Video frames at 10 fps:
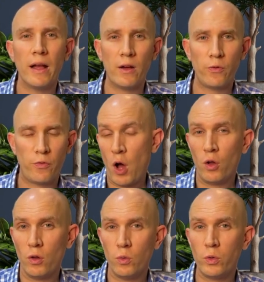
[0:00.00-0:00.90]
our
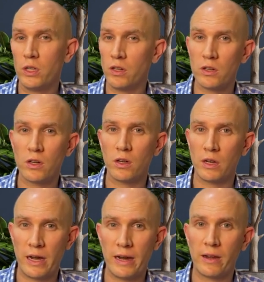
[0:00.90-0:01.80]
whole would look
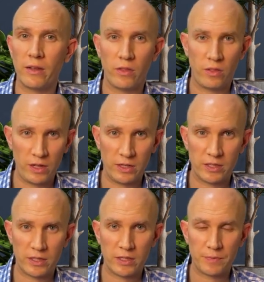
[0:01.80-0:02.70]
like
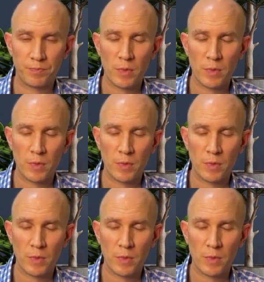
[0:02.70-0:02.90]
this.